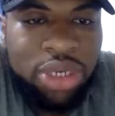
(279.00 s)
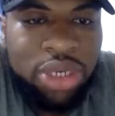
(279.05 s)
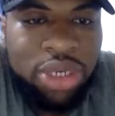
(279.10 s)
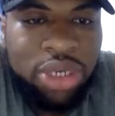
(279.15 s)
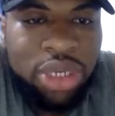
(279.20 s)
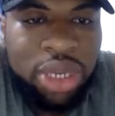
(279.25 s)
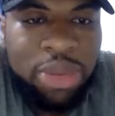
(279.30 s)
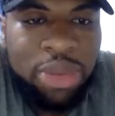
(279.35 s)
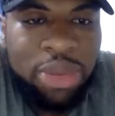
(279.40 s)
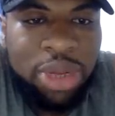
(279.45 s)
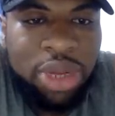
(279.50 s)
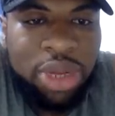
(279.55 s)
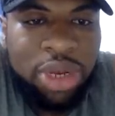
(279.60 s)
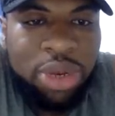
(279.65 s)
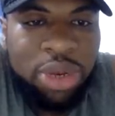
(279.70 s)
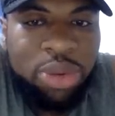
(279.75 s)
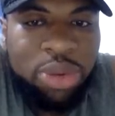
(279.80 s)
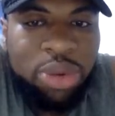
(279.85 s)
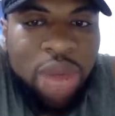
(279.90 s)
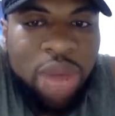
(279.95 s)
You know what I
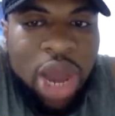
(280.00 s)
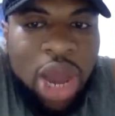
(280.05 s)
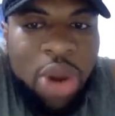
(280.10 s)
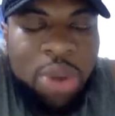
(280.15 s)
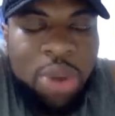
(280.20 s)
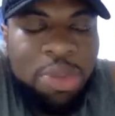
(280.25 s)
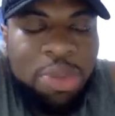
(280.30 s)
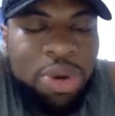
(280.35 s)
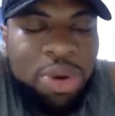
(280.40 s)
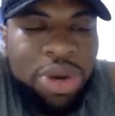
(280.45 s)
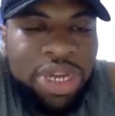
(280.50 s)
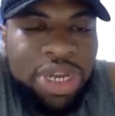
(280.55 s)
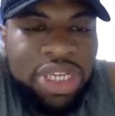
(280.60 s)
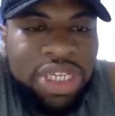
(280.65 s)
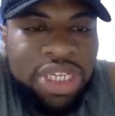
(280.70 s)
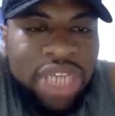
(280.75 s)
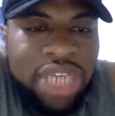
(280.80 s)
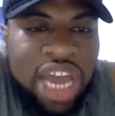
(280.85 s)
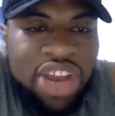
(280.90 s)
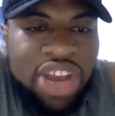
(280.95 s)
mean? How important is
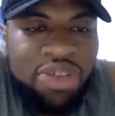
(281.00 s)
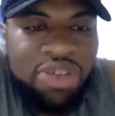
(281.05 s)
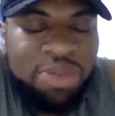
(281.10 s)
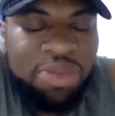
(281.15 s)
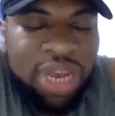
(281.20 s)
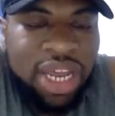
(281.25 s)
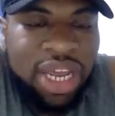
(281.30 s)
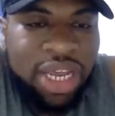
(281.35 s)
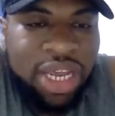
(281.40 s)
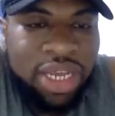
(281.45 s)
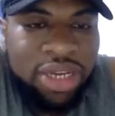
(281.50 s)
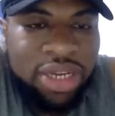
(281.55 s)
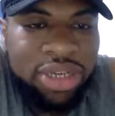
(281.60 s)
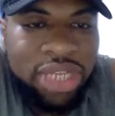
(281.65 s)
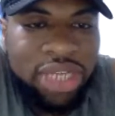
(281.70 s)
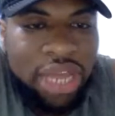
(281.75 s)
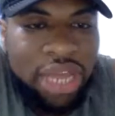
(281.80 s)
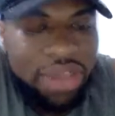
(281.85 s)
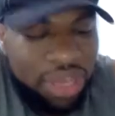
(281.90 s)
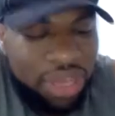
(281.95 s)
style of play? Because
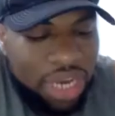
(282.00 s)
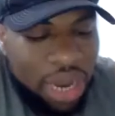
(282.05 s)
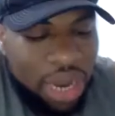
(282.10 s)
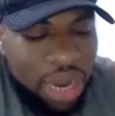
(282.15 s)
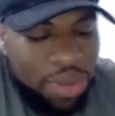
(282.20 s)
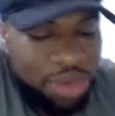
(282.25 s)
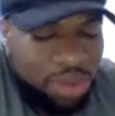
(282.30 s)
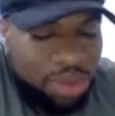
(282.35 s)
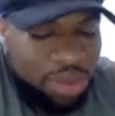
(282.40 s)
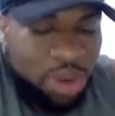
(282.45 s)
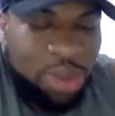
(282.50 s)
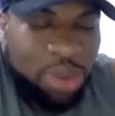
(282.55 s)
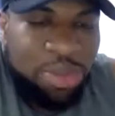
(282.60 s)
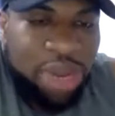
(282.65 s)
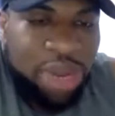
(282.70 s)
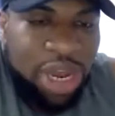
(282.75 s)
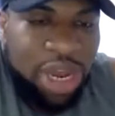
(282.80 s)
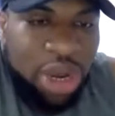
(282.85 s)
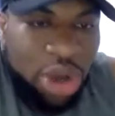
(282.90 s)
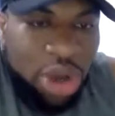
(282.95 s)
I think that was what
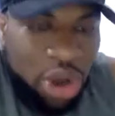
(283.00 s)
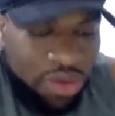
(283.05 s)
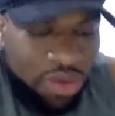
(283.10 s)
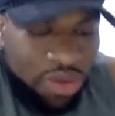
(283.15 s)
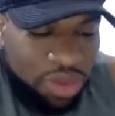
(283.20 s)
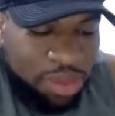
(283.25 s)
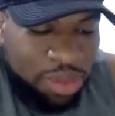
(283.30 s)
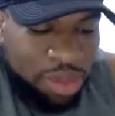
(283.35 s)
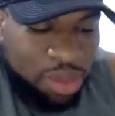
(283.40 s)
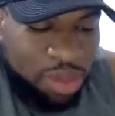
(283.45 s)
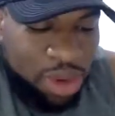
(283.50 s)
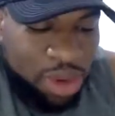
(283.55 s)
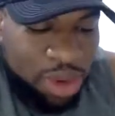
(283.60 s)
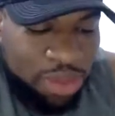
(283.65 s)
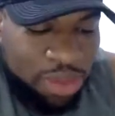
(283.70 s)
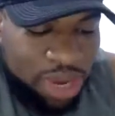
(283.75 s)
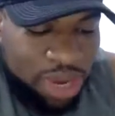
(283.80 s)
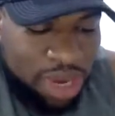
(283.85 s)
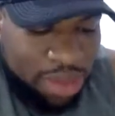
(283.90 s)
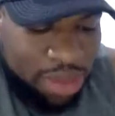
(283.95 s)
made a lot of the people
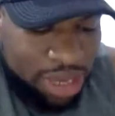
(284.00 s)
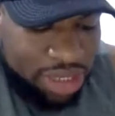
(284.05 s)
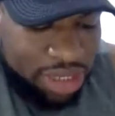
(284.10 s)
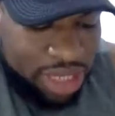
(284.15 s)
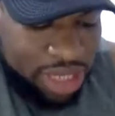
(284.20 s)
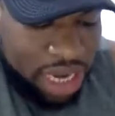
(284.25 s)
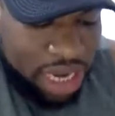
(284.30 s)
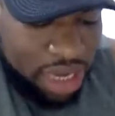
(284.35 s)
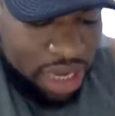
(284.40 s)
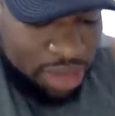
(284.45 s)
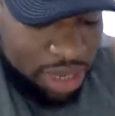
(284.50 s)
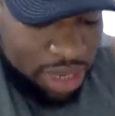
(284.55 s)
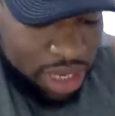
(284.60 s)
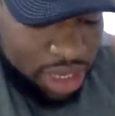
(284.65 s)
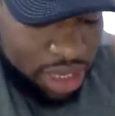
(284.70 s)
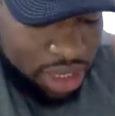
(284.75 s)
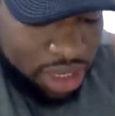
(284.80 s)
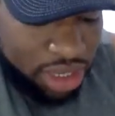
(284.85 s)
complain about style of play.